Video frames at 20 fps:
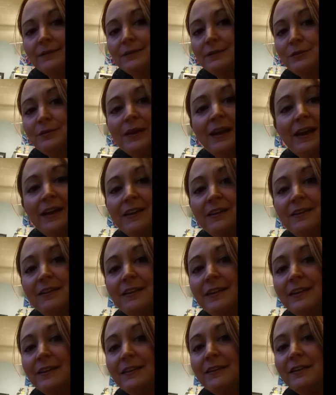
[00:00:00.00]
do that, and
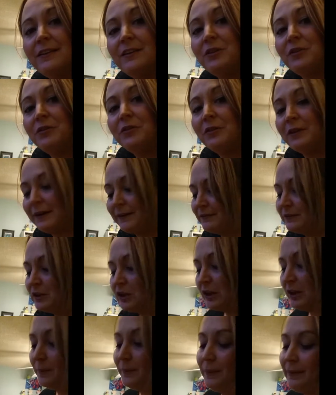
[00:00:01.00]
then you don't have to
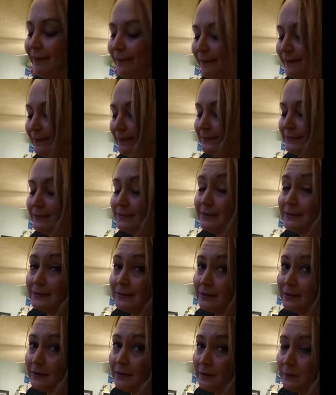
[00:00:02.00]
look at me like this and
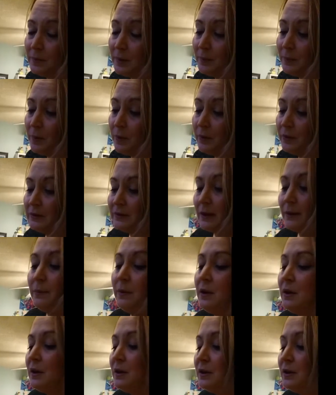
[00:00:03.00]
just cut them up all the time.